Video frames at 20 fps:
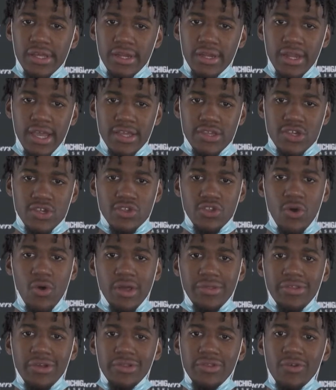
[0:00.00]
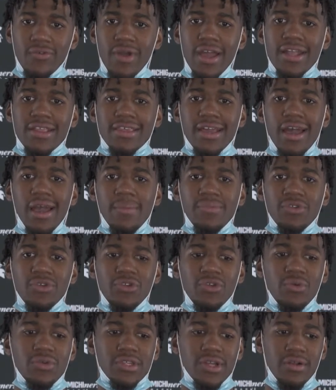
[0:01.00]
and just knowing the right times to
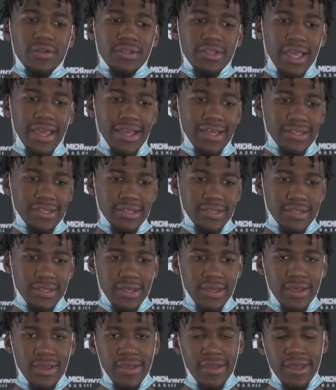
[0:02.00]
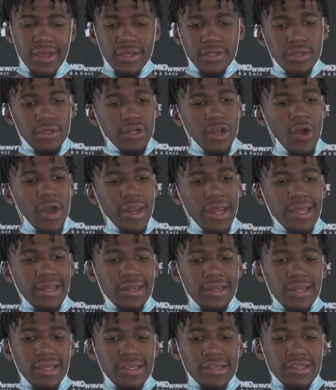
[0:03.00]
do certain things is, you know,
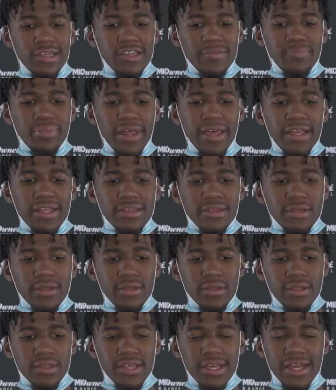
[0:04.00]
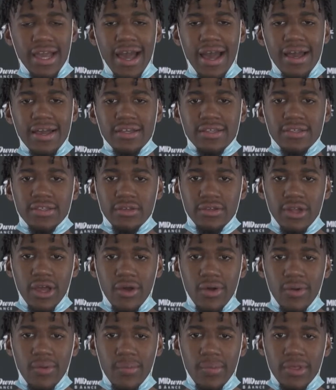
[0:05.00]
it just played to guys, you
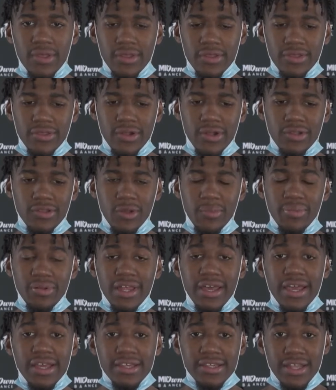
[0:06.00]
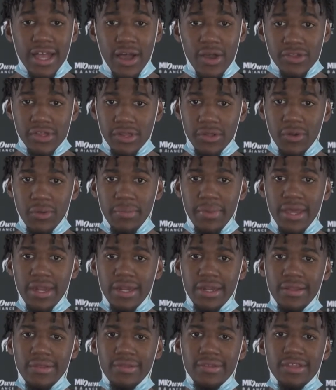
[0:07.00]
know, their playing styles a little bit.
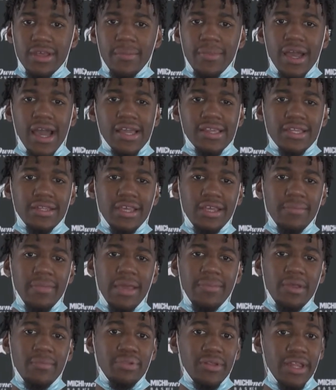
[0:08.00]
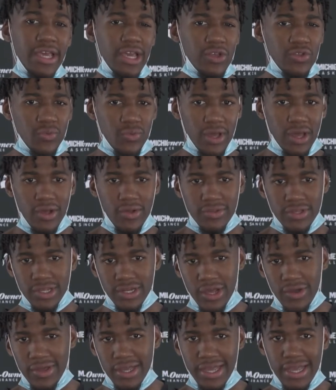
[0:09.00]
And some guys that didn't maybe play as well, you
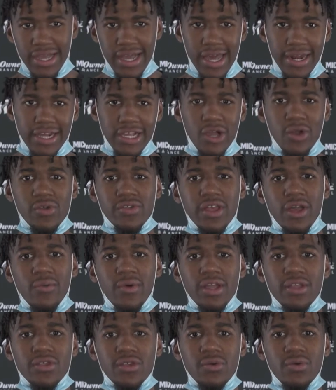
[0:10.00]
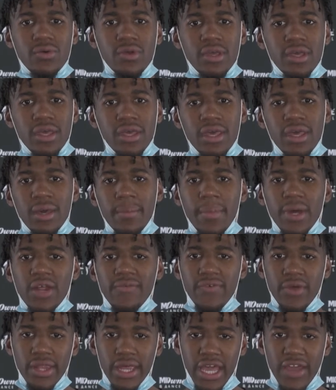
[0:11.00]
know, it kind of goes that way too. But I
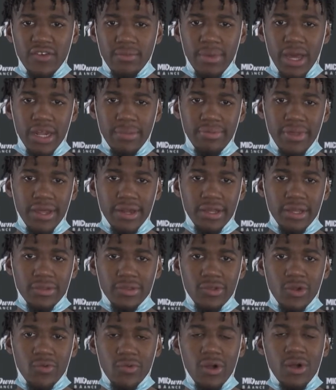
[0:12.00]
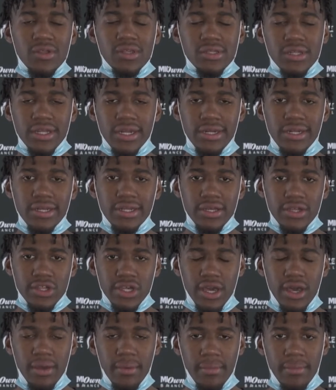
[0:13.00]
felt like everybody played their role tonight and did a good
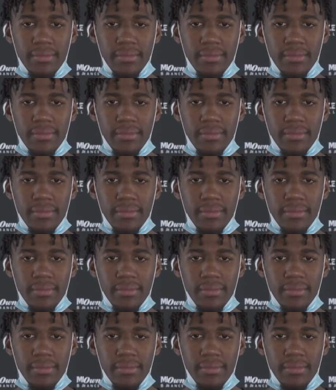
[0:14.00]
job.